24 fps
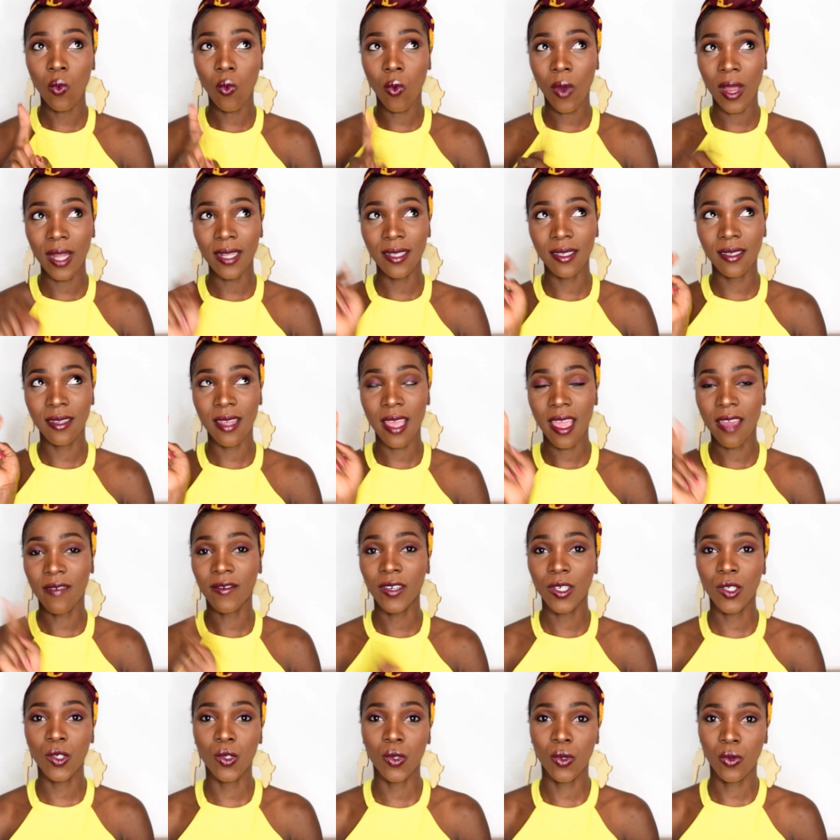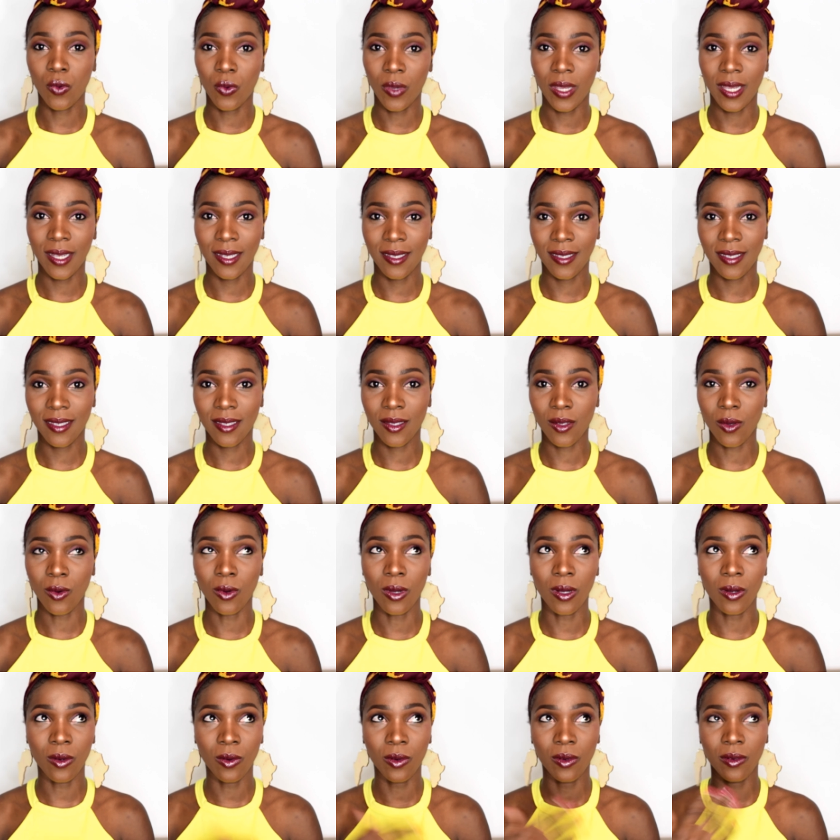once every two weeks,
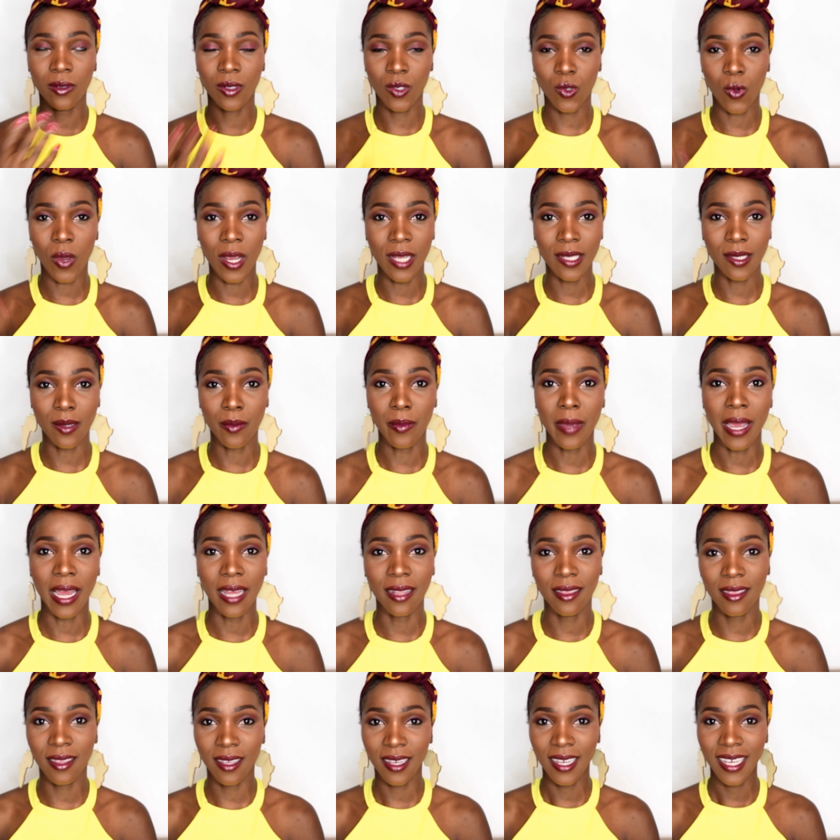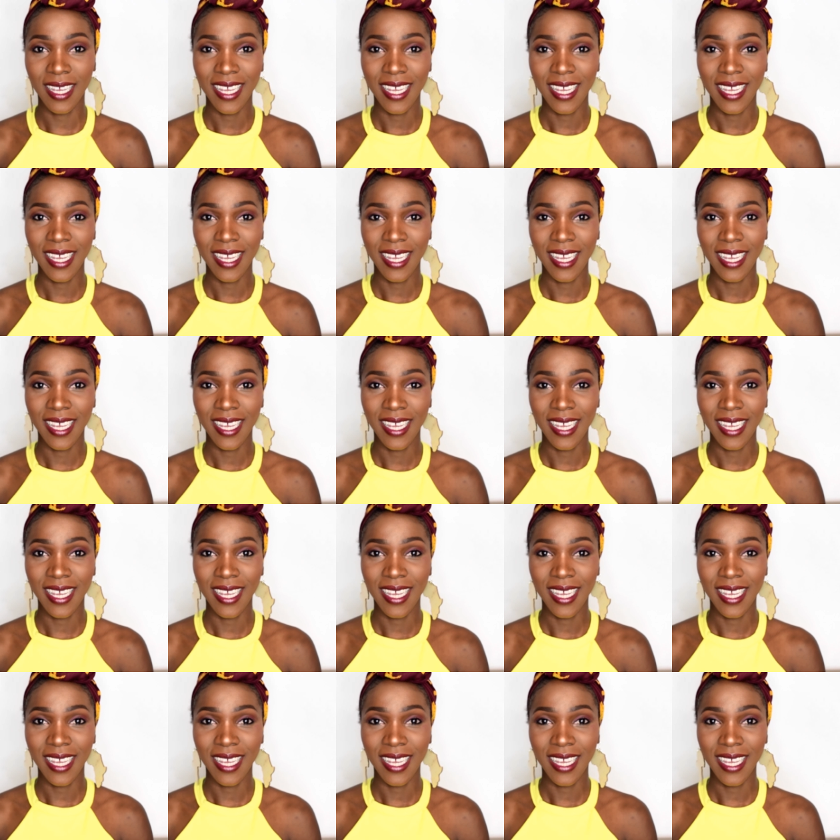so twice a month.